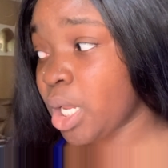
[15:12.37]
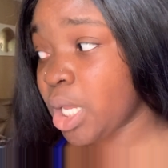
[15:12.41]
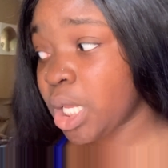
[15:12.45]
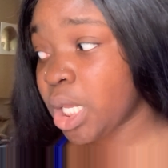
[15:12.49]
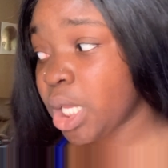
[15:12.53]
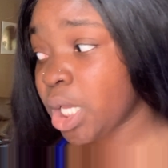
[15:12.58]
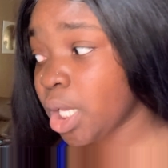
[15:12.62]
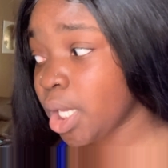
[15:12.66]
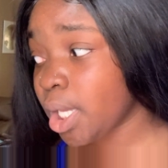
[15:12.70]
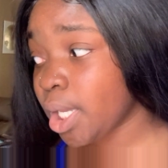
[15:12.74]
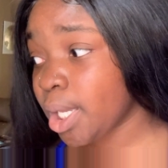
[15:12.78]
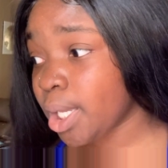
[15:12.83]

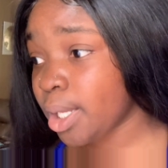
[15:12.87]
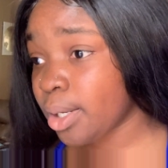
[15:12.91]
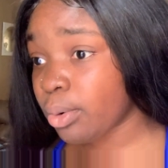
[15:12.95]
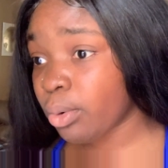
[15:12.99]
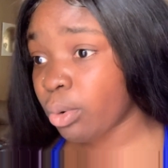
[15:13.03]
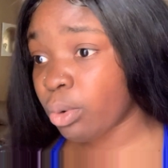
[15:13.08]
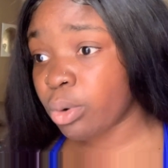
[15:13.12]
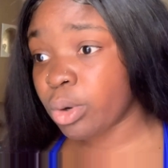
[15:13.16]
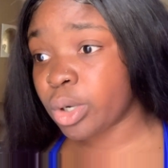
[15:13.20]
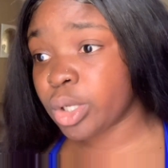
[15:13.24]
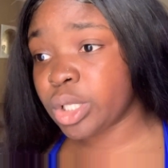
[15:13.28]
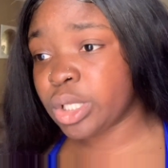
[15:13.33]
in,
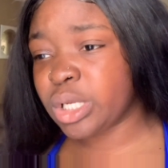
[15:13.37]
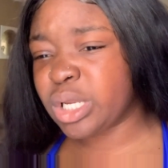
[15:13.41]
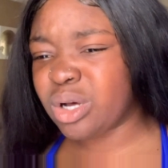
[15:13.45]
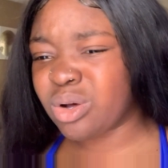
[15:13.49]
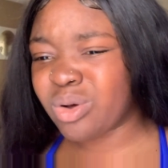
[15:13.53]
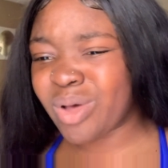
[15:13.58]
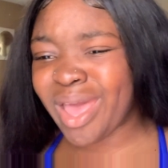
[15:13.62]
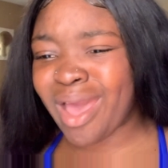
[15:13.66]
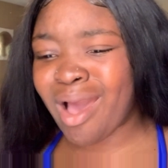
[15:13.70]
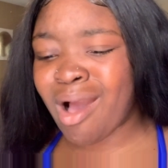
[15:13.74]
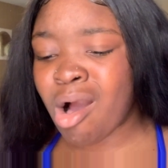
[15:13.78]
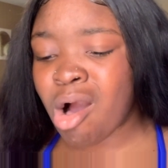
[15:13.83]
or you know,
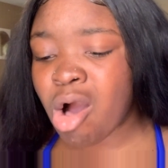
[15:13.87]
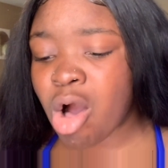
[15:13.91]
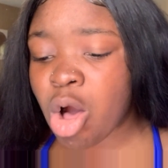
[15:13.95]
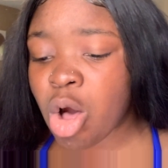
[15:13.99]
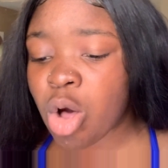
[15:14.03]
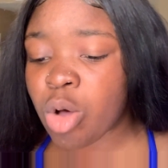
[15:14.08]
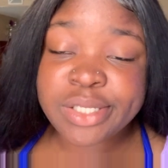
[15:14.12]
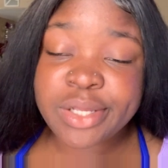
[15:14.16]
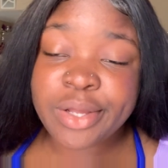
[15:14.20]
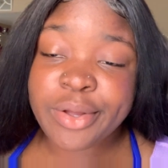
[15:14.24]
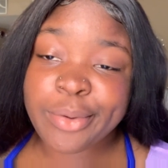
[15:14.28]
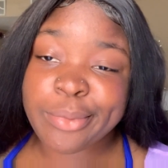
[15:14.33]
at
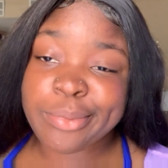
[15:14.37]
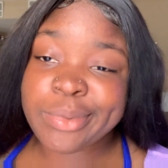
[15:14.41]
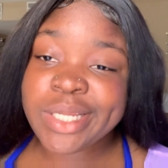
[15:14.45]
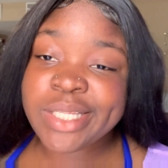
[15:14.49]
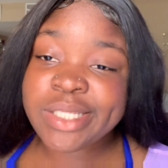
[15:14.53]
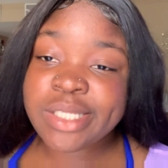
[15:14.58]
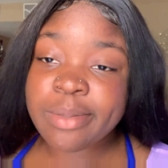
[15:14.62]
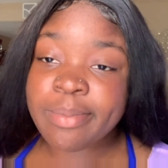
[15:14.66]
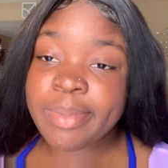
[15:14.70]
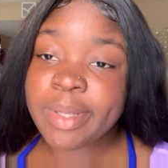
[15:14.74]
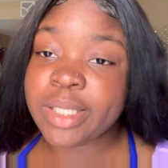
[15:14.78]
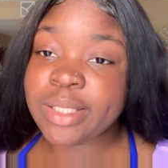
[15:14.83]
home. So this
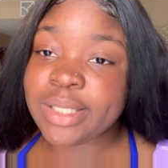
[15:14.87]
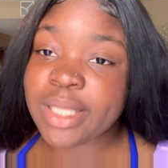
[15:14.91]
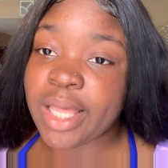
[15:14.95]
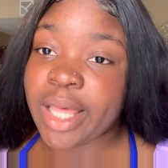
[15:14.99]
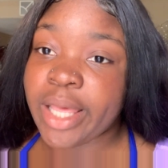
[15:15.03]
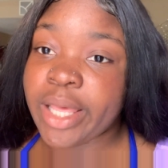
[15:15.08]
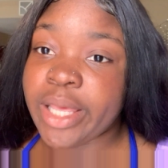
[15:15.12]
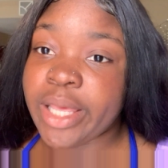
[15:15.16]
is a big thing,